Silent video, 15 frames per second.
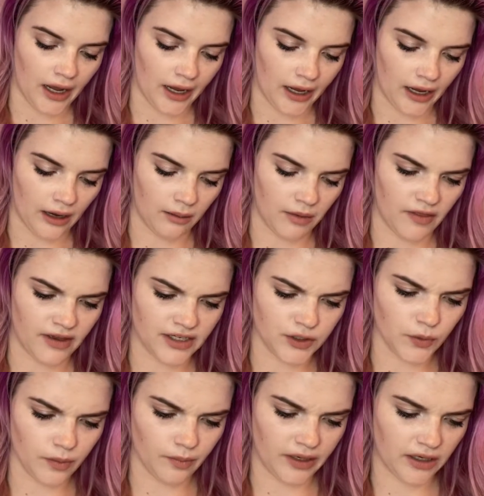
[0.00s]
And they do
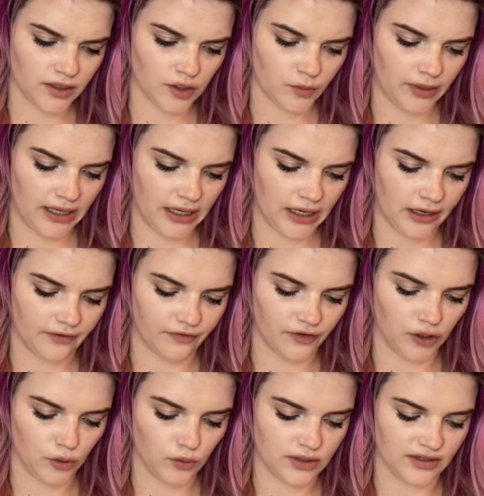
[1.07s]
appear to be a
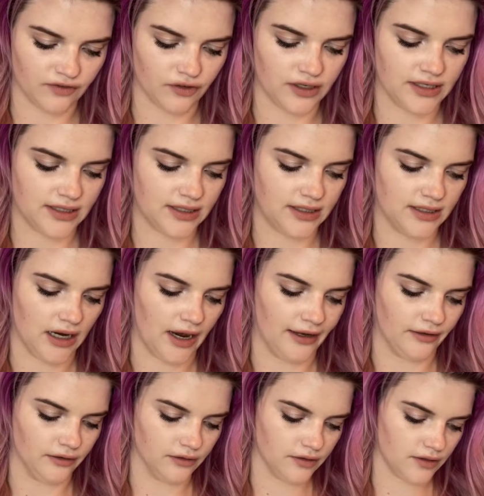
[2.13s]
few different
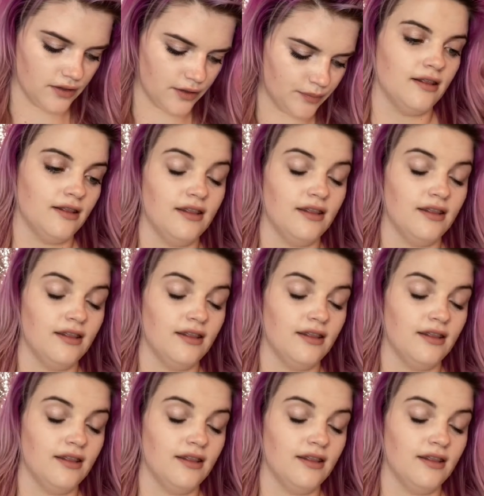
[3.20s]
styles.